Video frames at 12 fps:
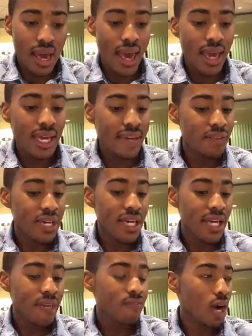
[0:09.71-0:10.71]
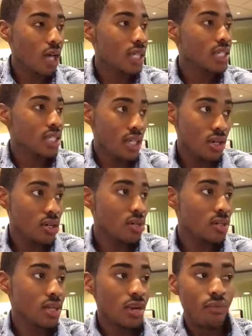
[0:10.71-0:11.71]
And even getting
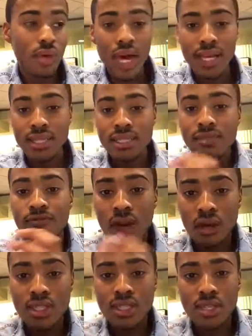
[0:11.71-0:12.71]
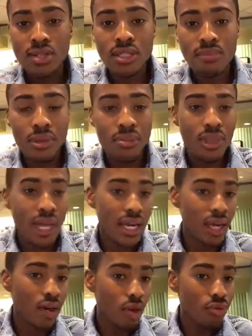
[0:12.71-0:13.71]
volunteers. We got to get some volunteers, some people that
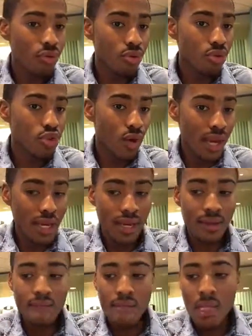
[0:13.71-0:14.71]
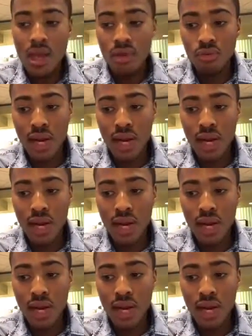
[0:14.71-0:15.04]
can go through training.